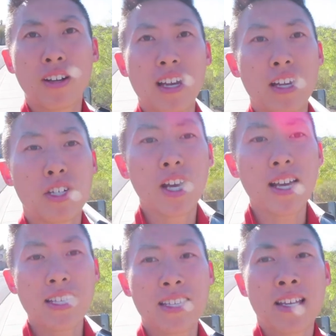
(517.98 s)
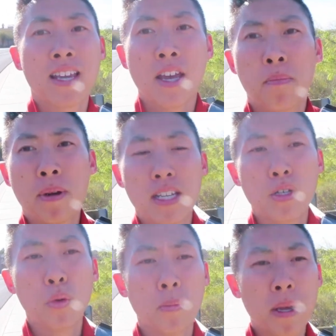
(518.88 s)
it to adjust, but
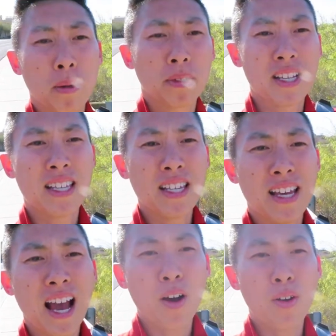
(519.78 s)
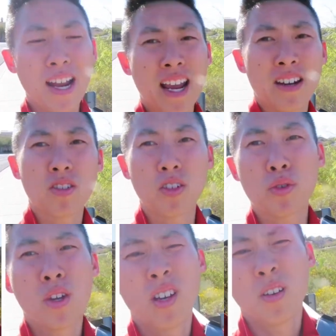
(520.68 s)
you will be able to see how it handles
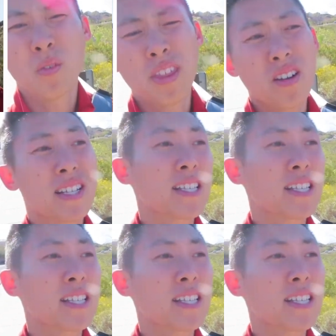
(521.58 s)
when there is